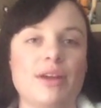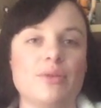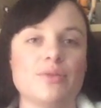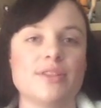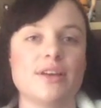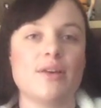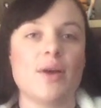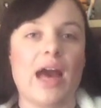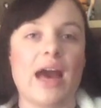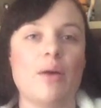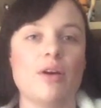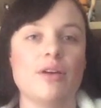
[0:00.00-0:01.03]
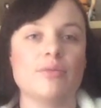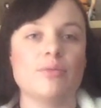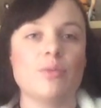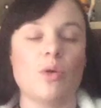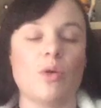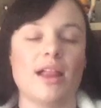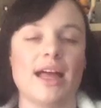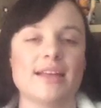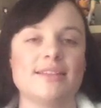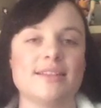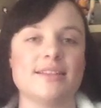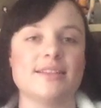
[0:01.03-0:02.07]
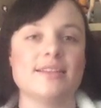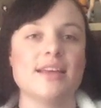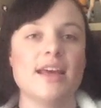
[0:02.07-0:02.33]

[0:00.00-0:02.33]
and also our broadcasters,